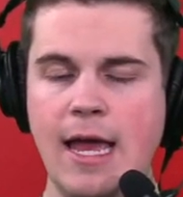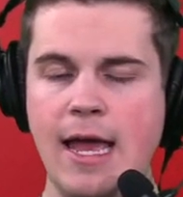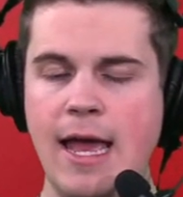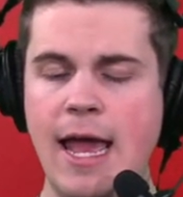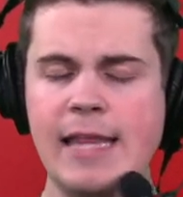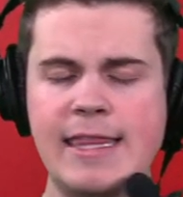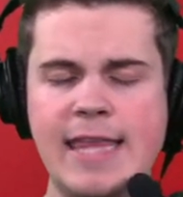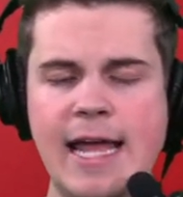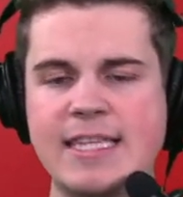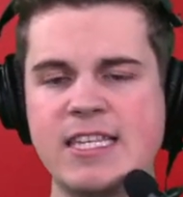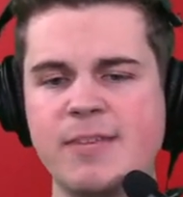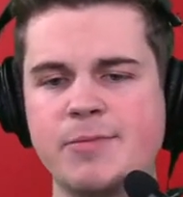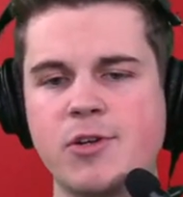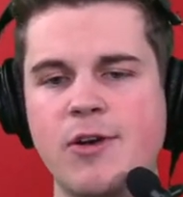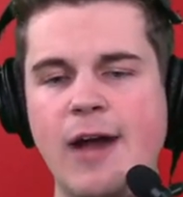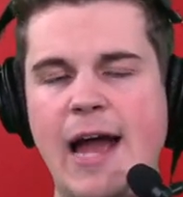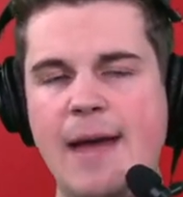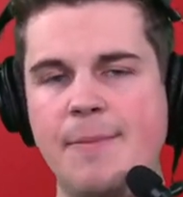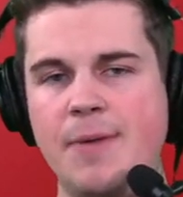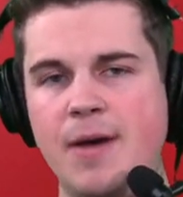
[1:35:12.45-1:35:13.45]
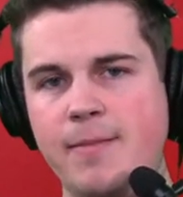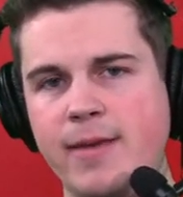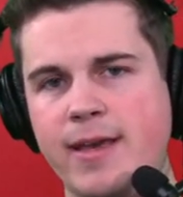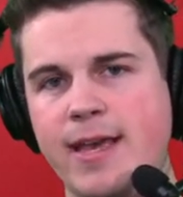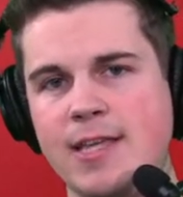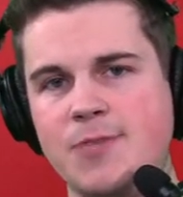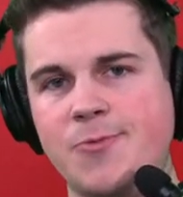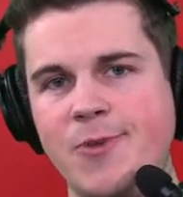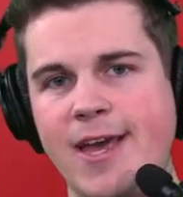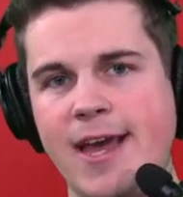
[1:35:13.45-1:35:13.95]
Hit that subscribe button,
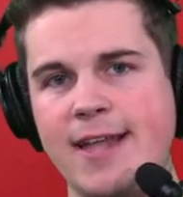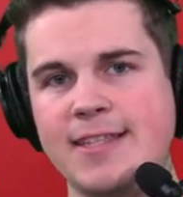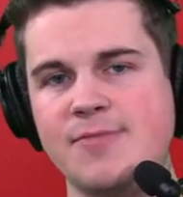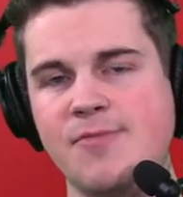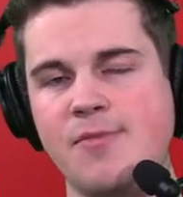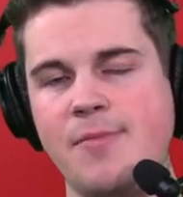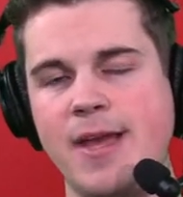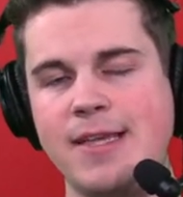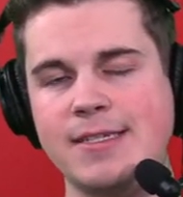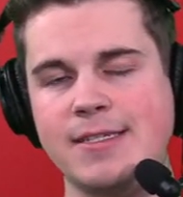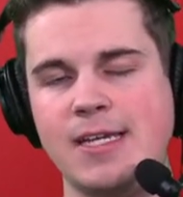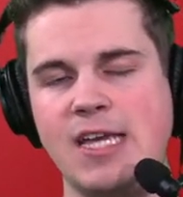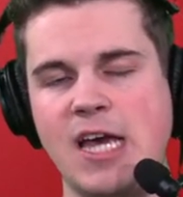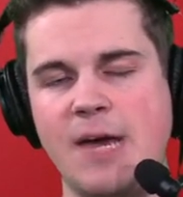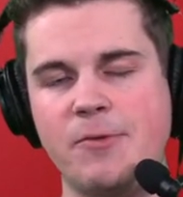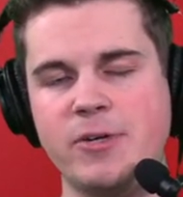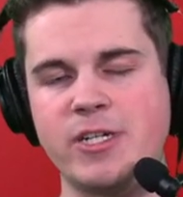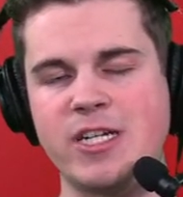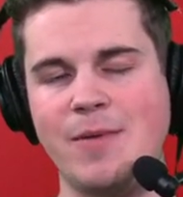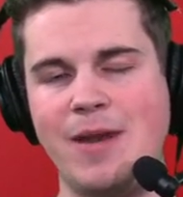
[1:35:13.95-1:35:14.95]
because we got some amazing coverage